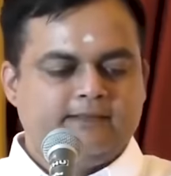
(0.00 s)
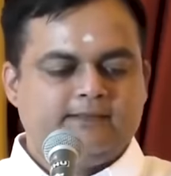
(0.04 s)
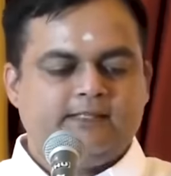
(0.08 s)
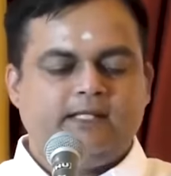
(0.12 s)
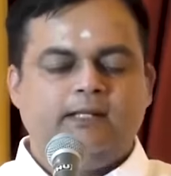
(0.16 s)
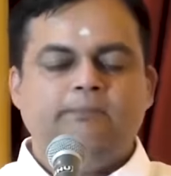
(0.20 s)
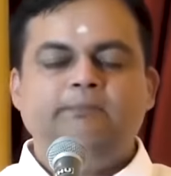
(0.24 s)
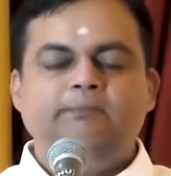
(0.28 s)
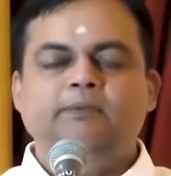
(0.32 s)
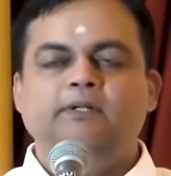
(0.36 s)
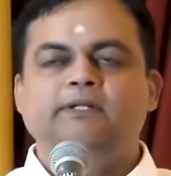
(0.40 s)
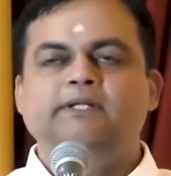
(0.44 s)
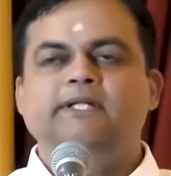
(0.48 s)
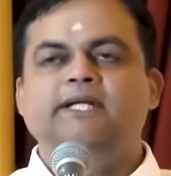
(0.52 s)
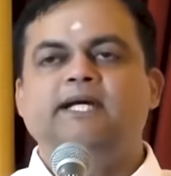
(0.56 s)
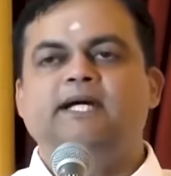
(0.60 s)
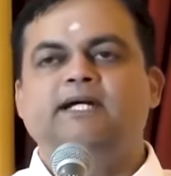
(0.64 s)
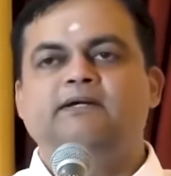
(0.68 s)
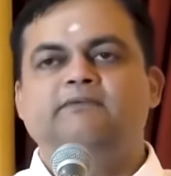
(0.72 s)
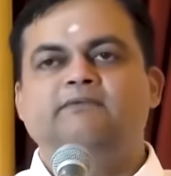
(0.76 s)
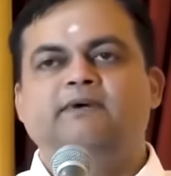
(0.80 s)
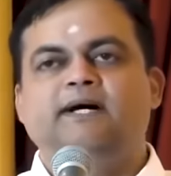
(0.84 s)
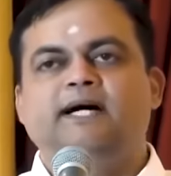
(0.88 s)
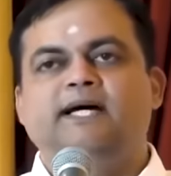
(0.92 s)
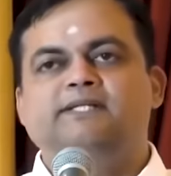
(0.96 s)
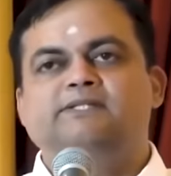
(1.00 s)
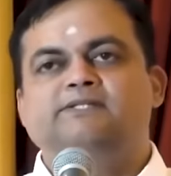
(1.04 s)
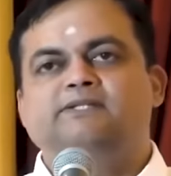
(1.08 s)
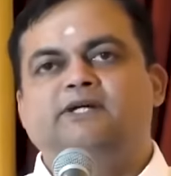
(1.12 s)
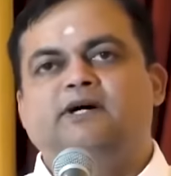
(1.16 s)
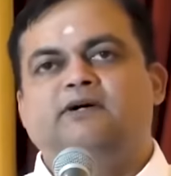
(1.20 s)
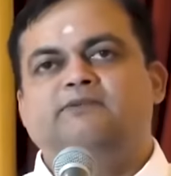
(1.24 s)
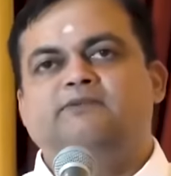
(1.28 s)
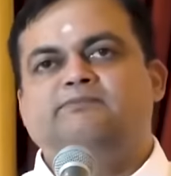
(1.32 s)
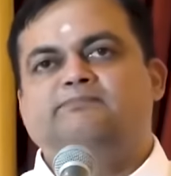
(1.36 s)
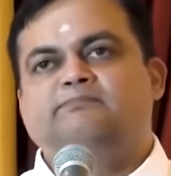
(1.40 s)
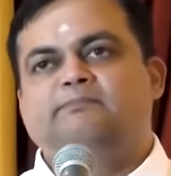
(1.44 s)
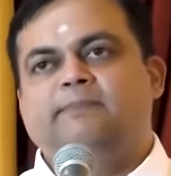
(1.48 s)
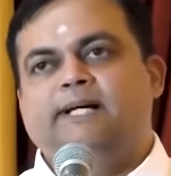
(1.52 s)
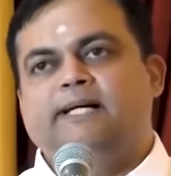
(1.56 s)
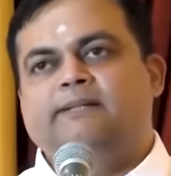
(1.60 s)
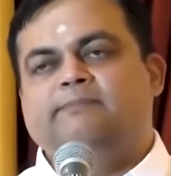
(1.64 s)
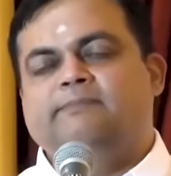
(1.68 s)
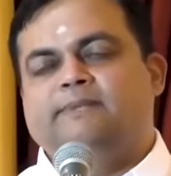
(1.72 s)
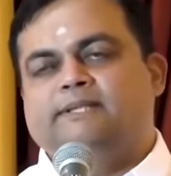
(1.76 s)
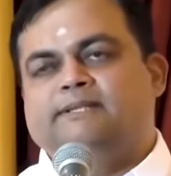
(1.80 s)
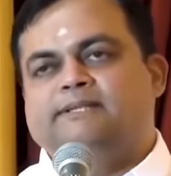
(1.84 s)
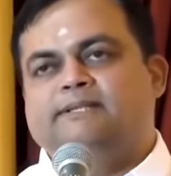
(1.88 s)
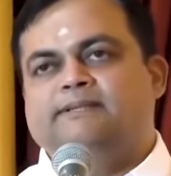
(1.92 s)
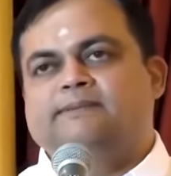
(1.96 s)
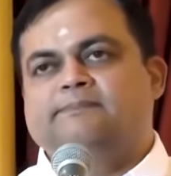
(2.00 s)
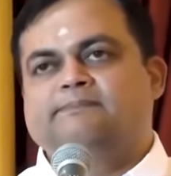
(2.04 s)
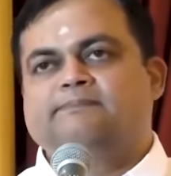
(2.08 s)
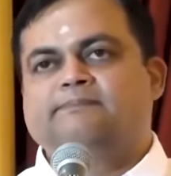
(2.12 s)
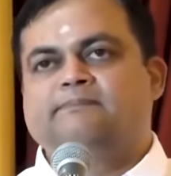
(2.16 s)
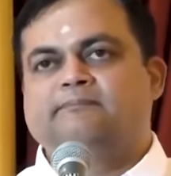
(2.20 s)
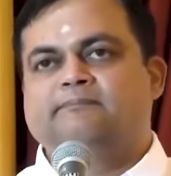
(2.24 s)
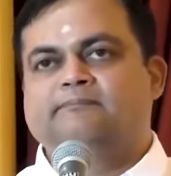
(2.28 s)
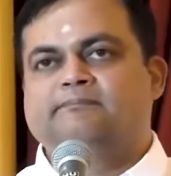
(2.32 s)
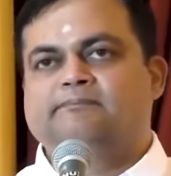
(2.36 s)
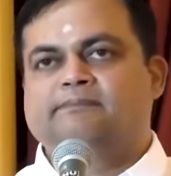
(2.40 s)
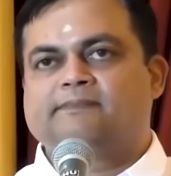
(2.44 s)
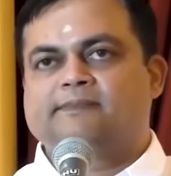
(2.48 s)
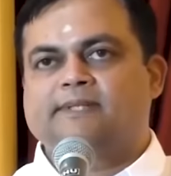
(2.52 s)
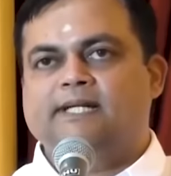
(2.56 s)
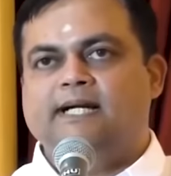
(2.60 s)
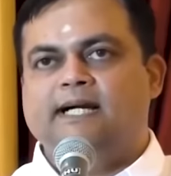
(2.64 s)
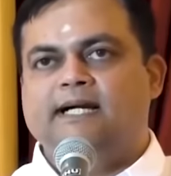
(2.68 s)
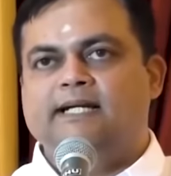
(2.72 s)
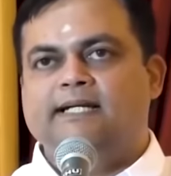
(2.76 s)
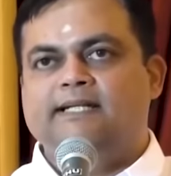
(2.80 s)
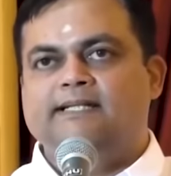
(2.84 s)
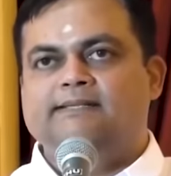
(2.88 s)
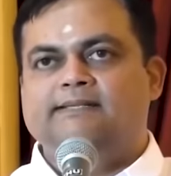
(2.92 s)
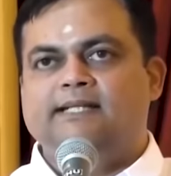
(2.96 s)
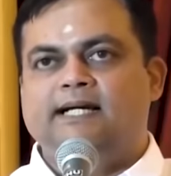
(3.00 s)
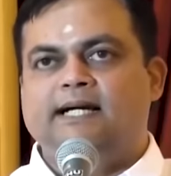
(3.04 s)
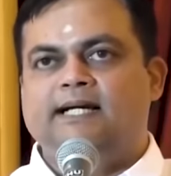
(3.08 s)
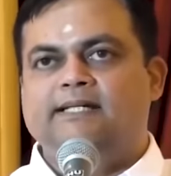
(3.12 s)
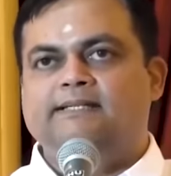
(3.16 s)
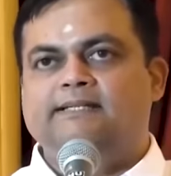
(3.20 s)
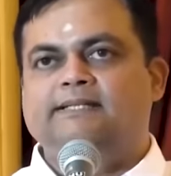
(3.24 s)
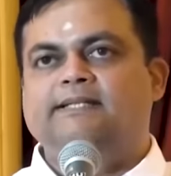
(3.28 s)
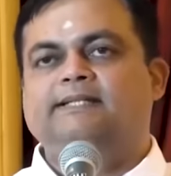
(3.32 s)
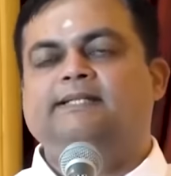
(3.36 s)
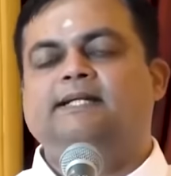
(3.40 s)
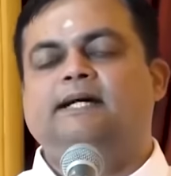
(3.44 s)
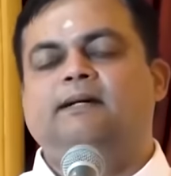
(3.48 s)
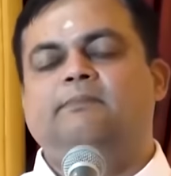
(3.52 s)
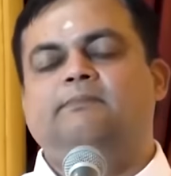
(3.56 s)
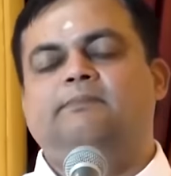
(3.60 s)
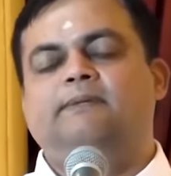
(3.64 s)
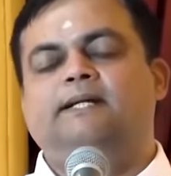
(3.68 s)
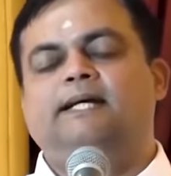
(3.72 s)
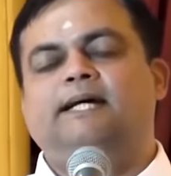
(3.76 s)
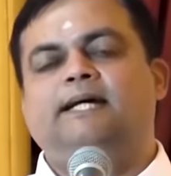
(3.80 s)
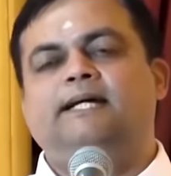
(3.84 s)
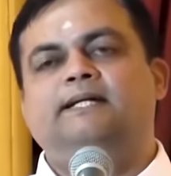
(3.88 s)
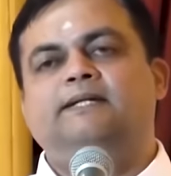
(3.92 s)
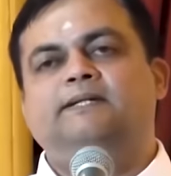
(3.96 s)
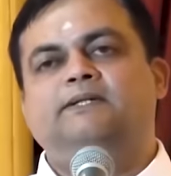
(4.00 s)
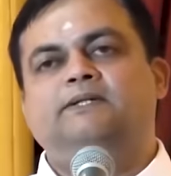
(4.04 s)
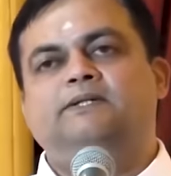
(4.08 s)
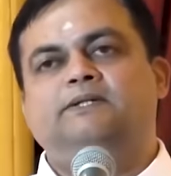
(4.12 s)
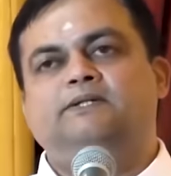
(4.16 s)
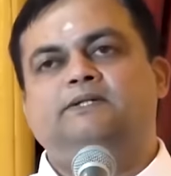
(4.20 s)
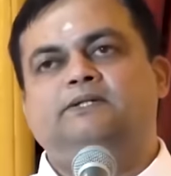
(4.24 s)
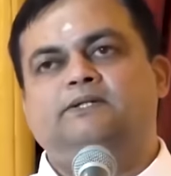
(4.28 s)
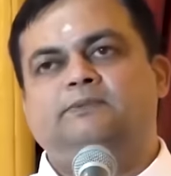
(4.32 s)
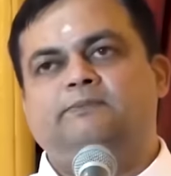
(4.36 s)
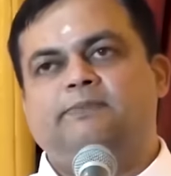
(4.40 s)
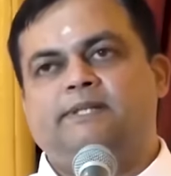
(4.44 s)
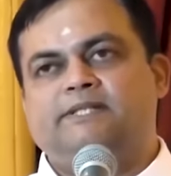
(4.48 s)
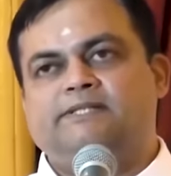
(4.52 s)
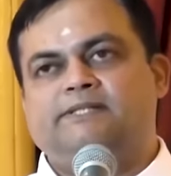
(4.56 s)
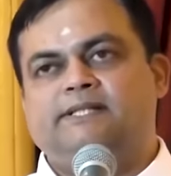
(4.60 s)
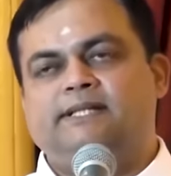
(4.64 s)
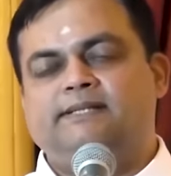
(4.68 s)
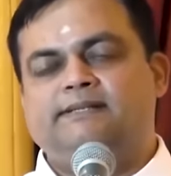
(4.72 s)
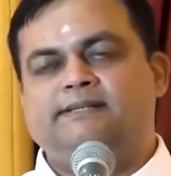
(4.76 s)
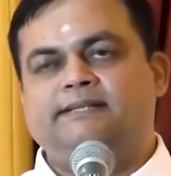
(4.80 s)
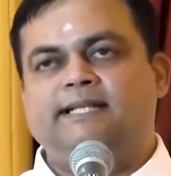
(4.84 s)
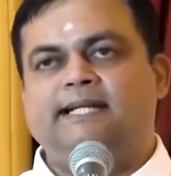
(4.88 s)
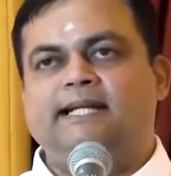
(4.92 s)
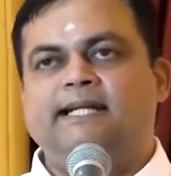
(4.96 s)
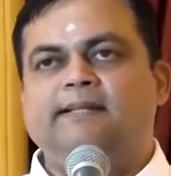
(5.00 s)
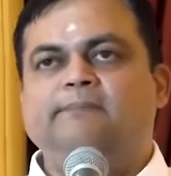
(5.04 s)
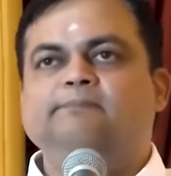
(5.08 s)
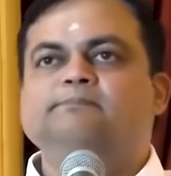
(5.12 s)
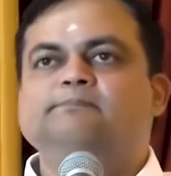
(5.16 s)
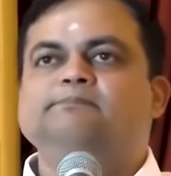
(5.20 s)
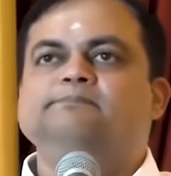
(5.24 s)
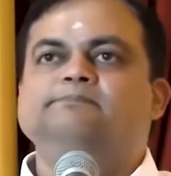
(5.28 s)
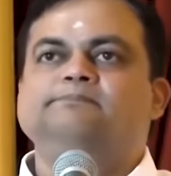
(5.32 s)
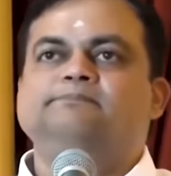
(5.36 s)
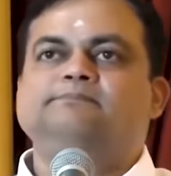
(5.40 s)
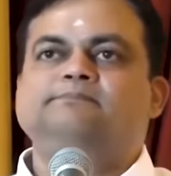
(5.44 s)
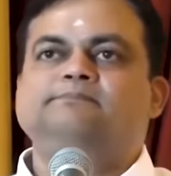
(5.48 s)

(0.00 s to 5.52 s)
So upon the advice of my mother, I did apply to Prashant Nilayam.